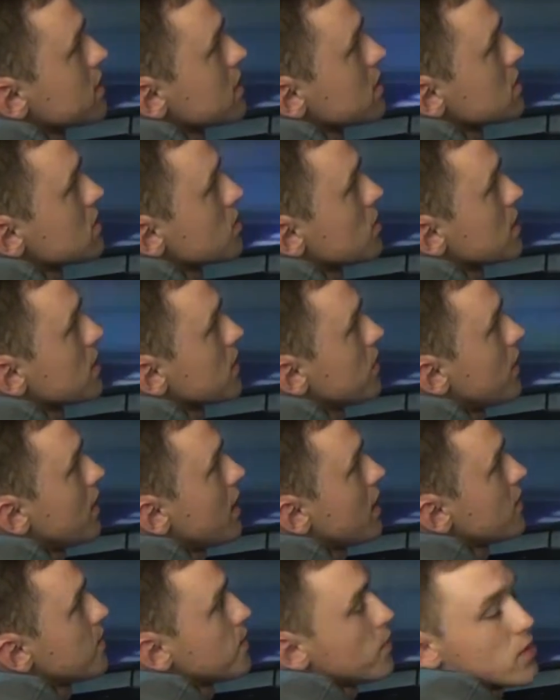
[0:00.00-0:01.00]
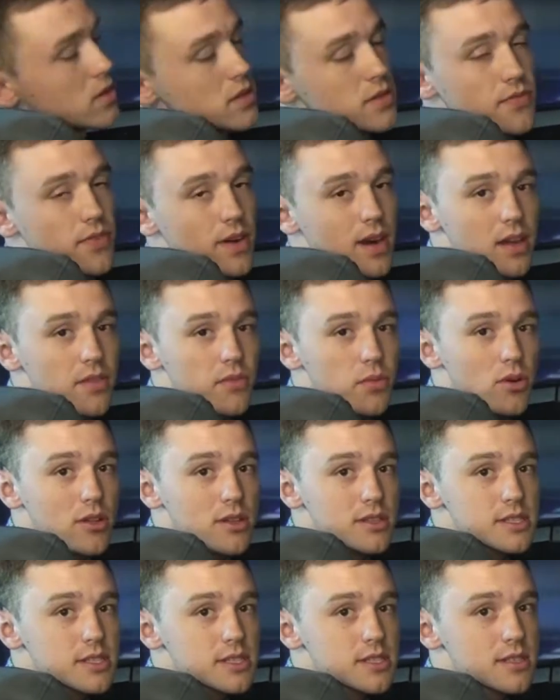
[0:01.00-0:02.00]
than 25.5
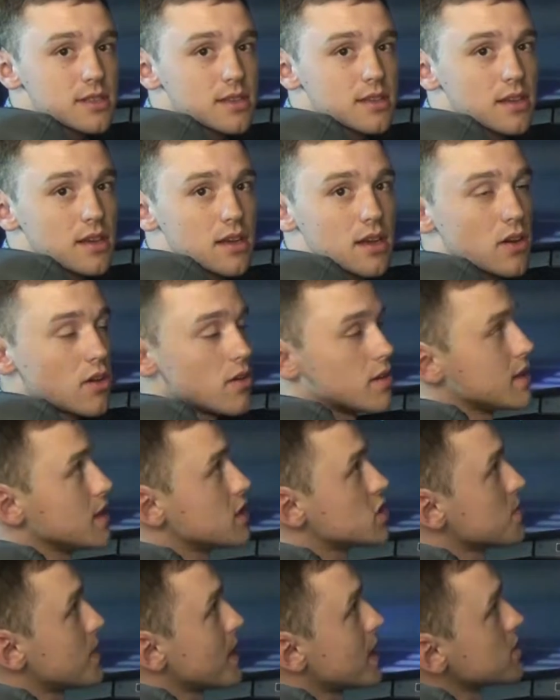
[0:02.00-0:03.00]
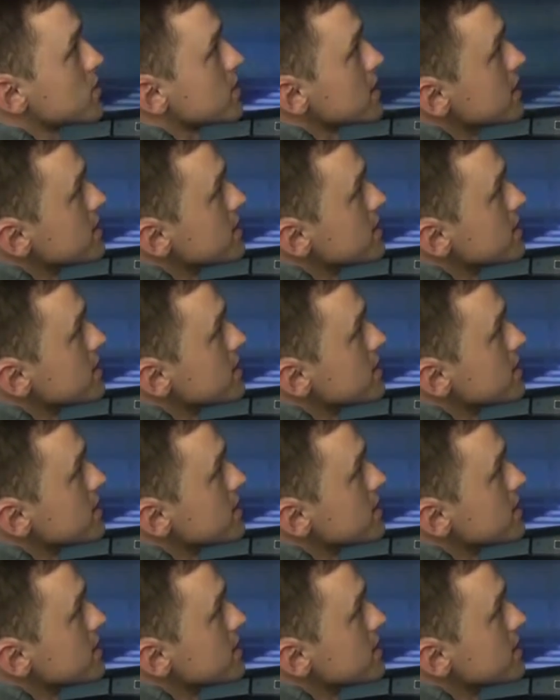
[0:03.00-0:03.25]
volts so on each battery.